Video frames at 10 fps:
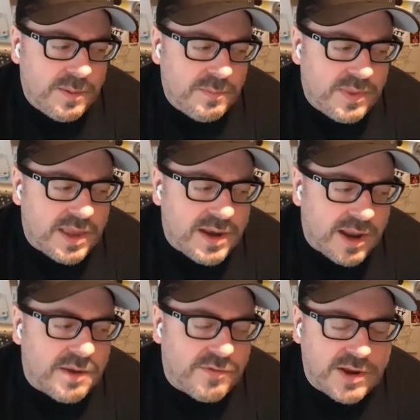Then
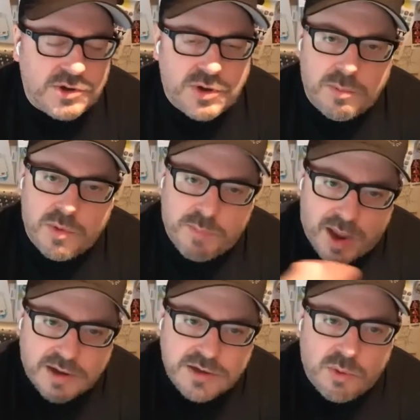I eventually moved
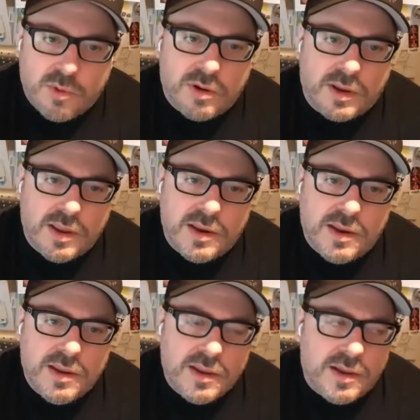back to
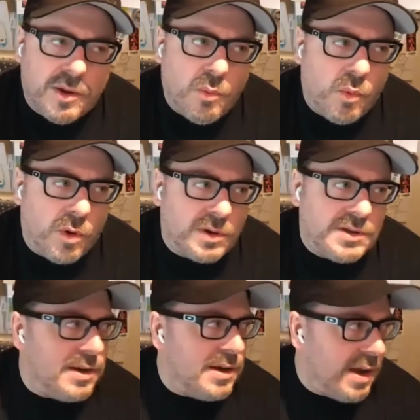Oregon, worked
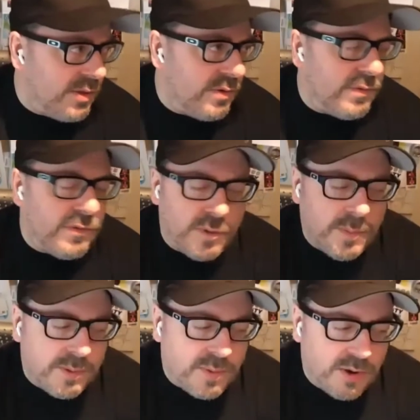at another firm
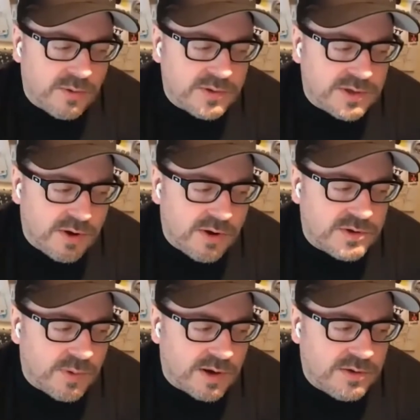up here as an art
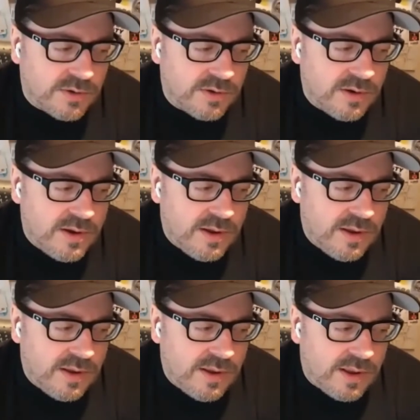director,
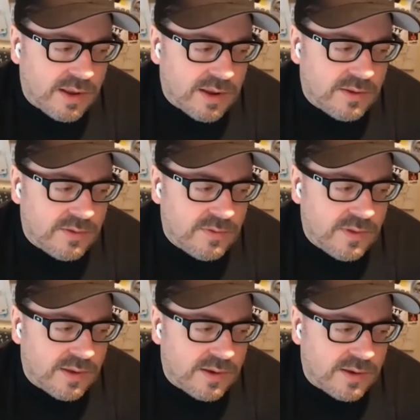
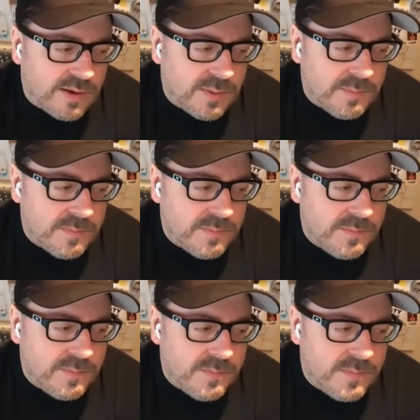and kind
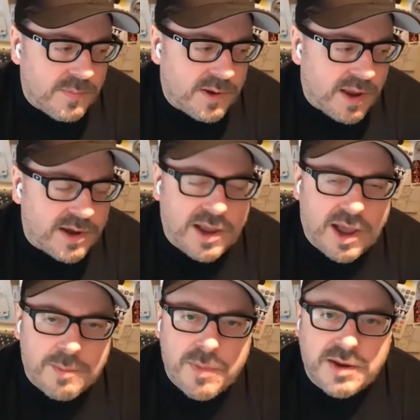of
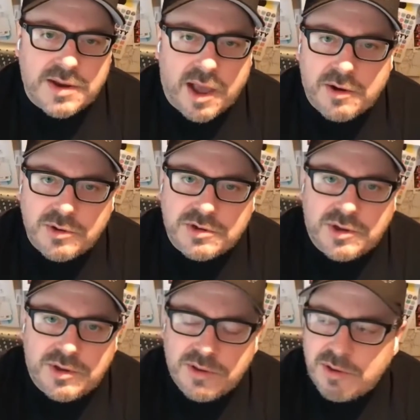caught my daughter's
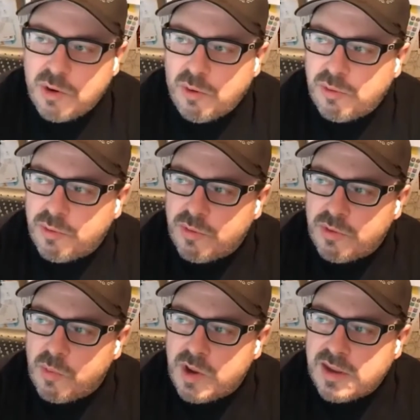cold over
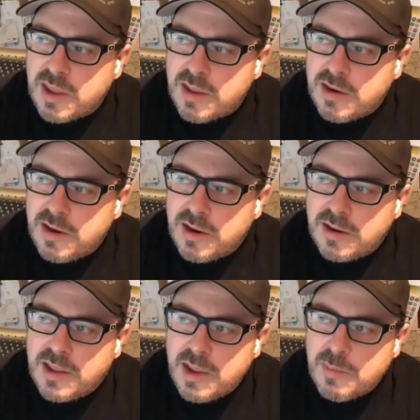the weekend
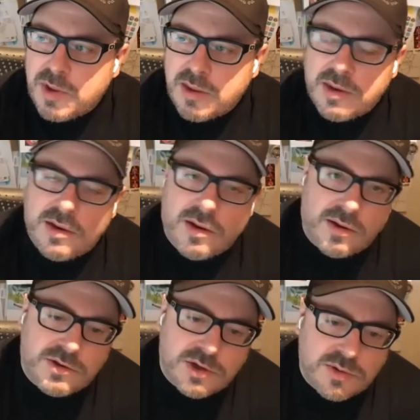and came in
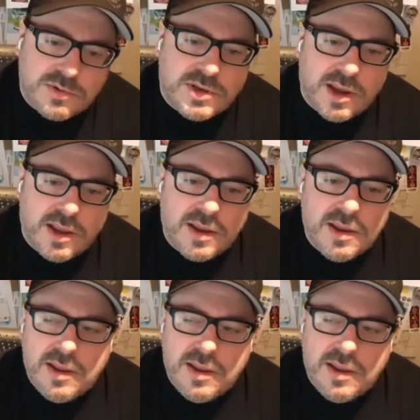on Tuesday,